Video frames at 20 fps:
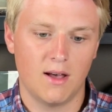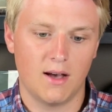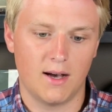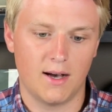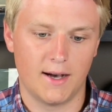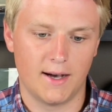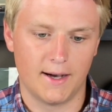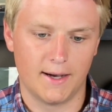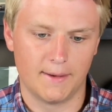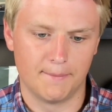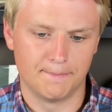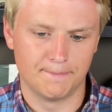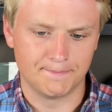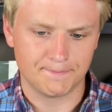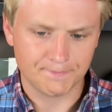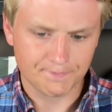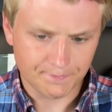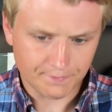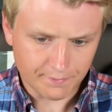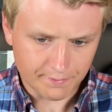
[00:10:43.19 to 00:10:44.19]

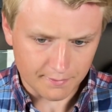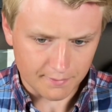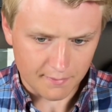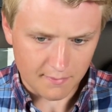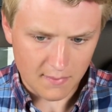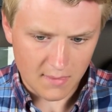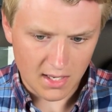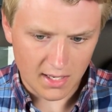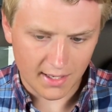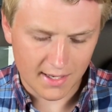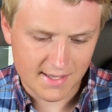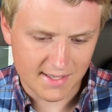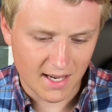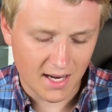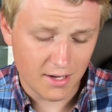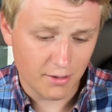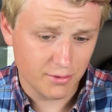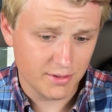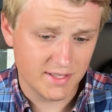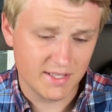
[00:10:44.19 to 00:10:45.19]
Because
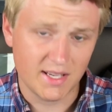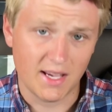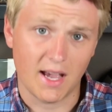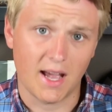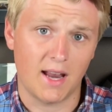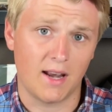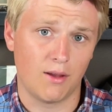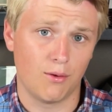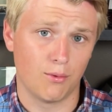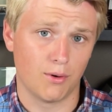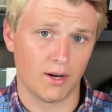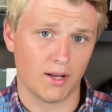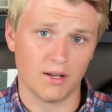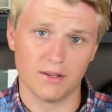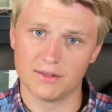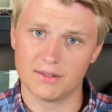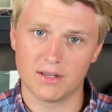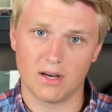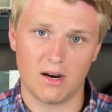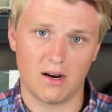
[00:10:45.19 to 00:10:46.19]
I don't see anyone
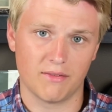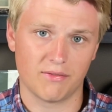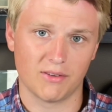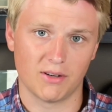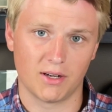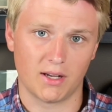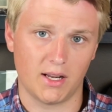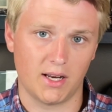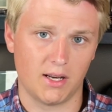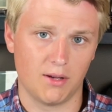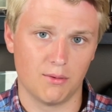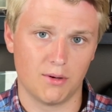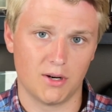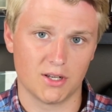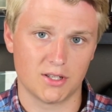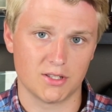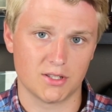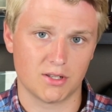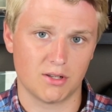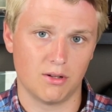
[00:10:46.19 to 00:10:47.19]
else offering any
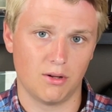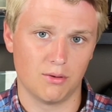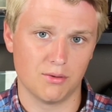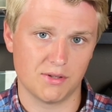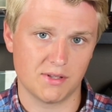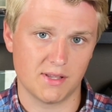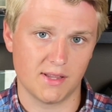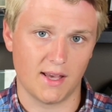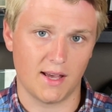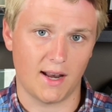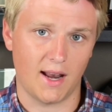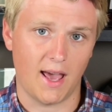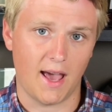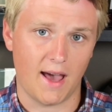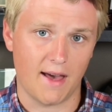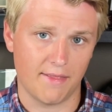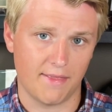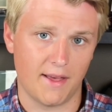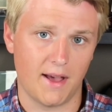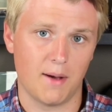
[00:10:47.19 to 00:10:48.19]
watches close to that
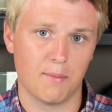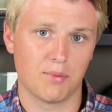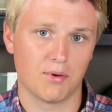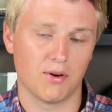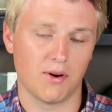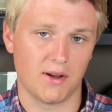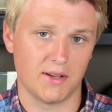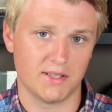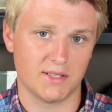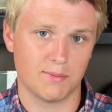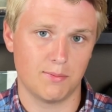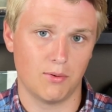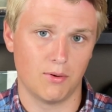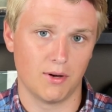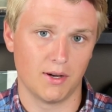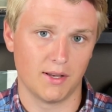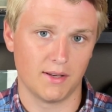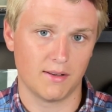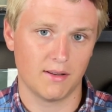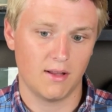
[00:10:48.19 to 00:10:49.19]
at that price
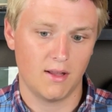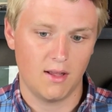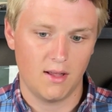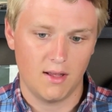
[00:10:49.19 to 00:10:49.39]
point.